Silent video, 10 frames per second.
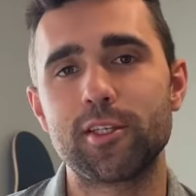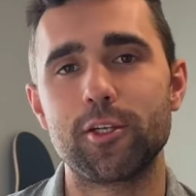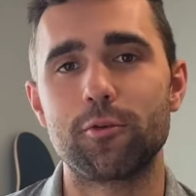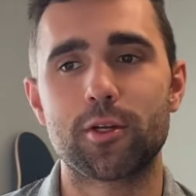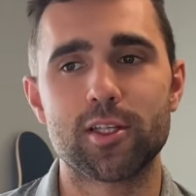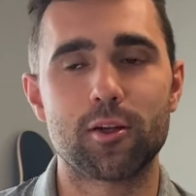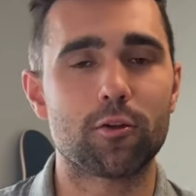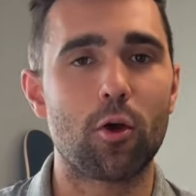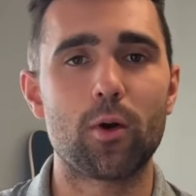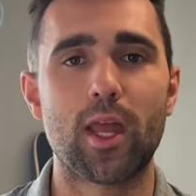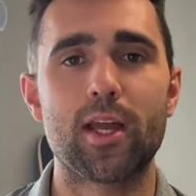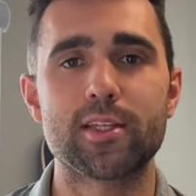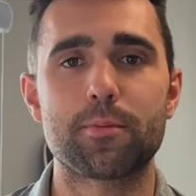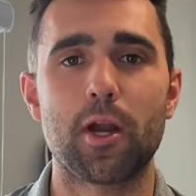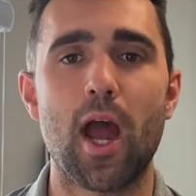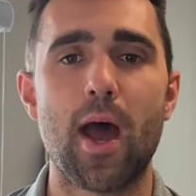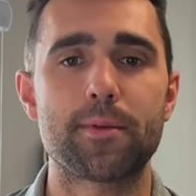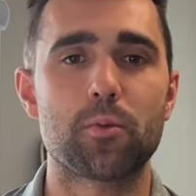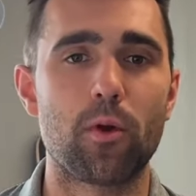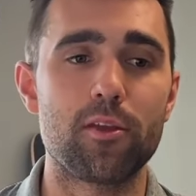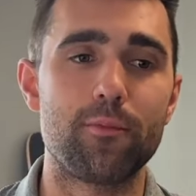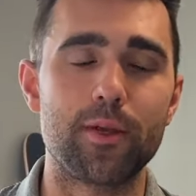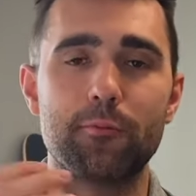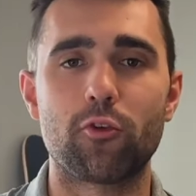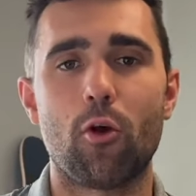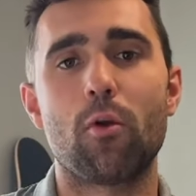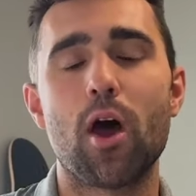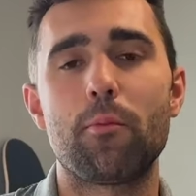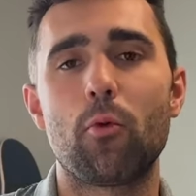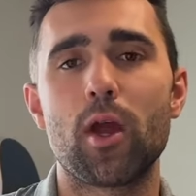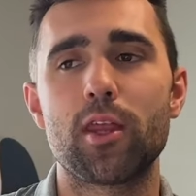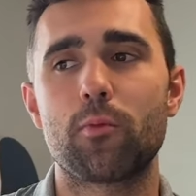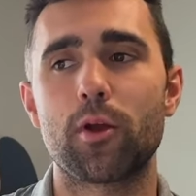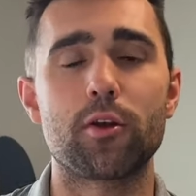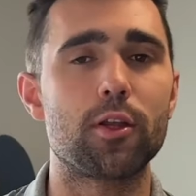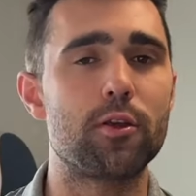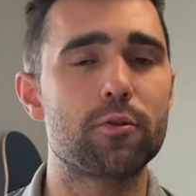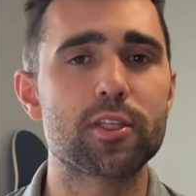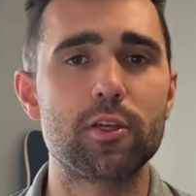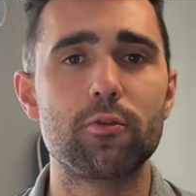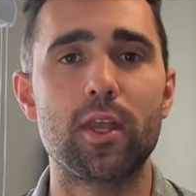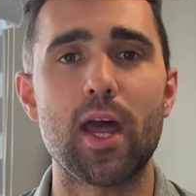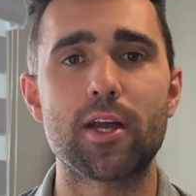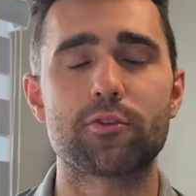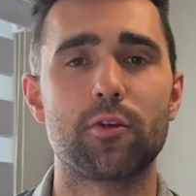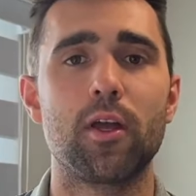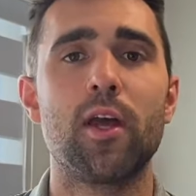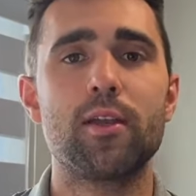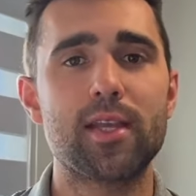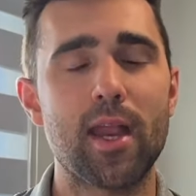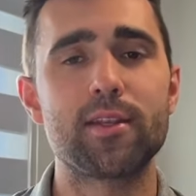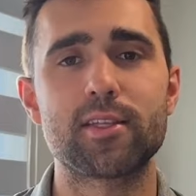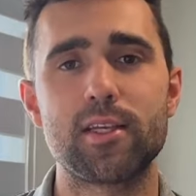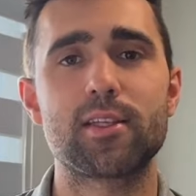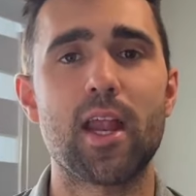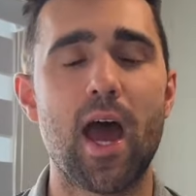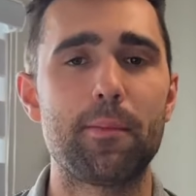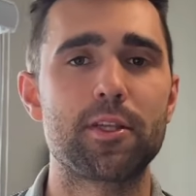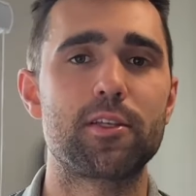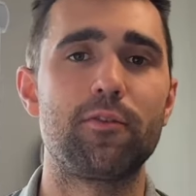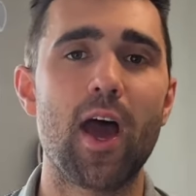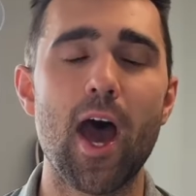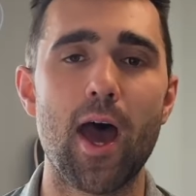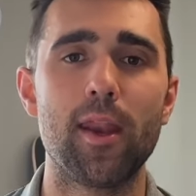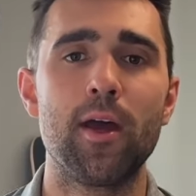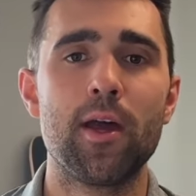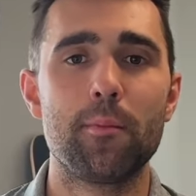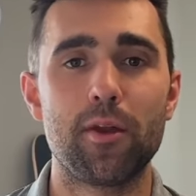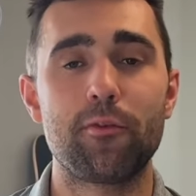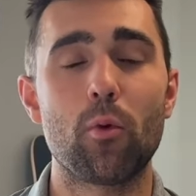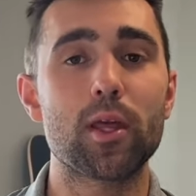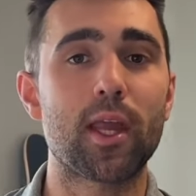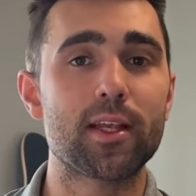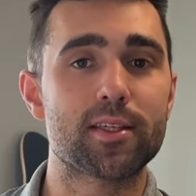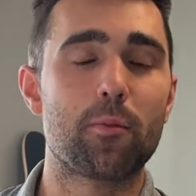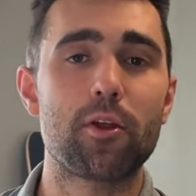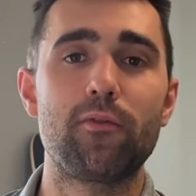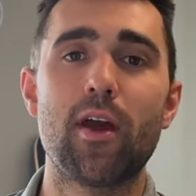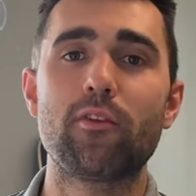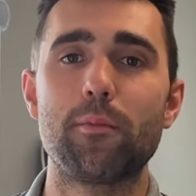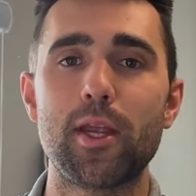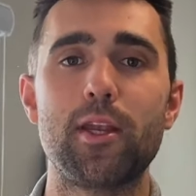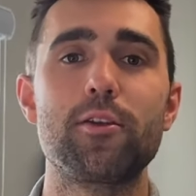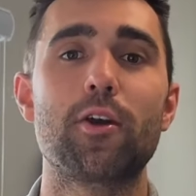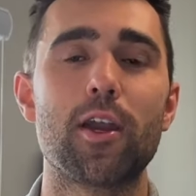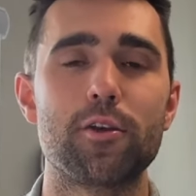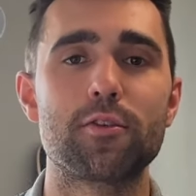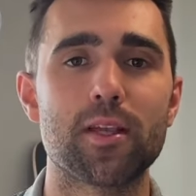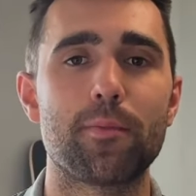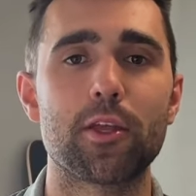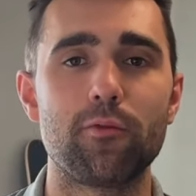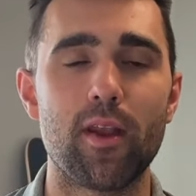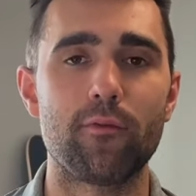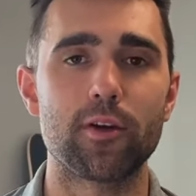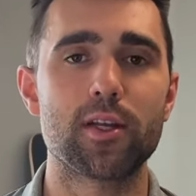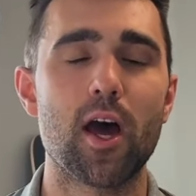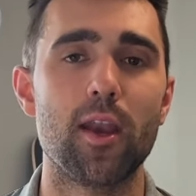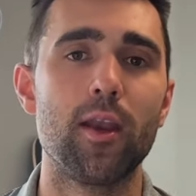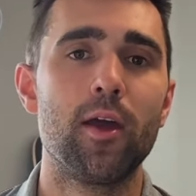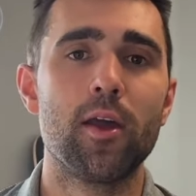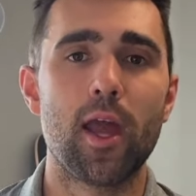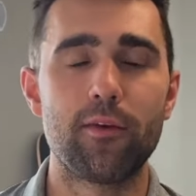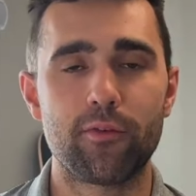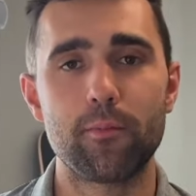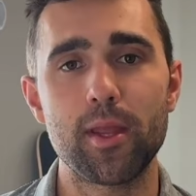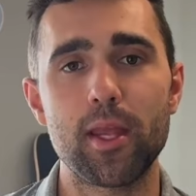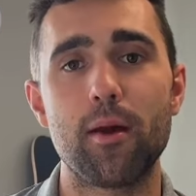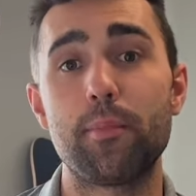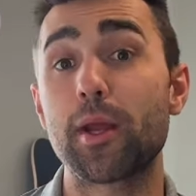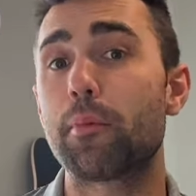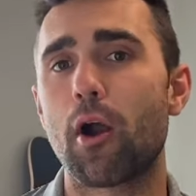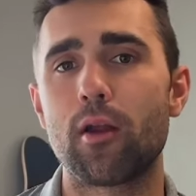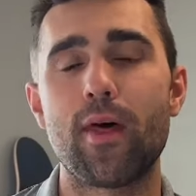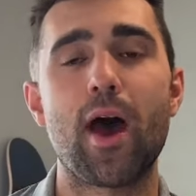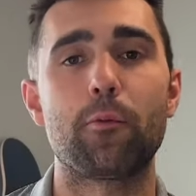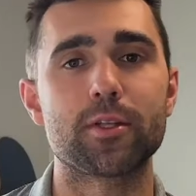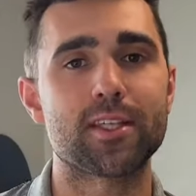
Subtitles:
to do because it'll go against perhaps what you've been grown up with, what you're used to, the natural tendencies and habits you've had. But if you want to get somewhere you've never been, you got to do something you've never done. And for me, a big part of that was